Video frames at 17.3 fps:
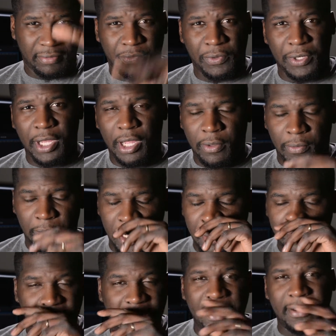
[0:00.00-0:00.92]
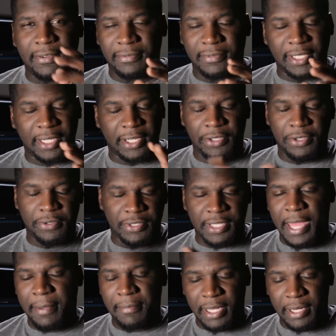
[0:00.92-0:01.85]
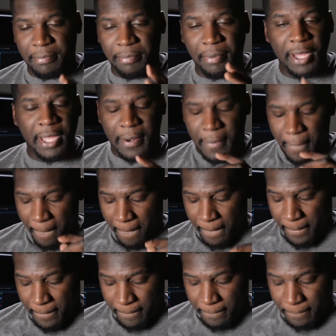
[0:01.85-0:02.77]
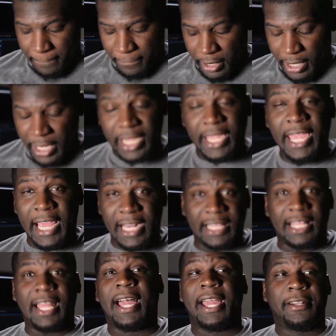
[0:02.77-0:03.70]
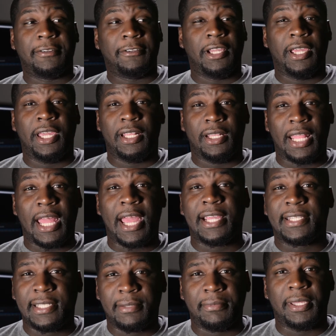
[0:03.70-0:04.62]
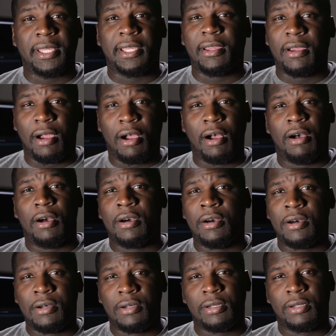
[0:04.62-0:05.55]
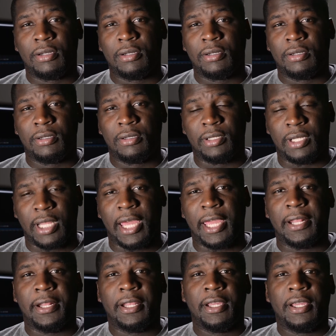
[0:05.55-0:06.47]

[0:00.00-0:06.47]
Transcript: went all the way up, but I don't think I used that many. But it got a lot. It lasted me all night.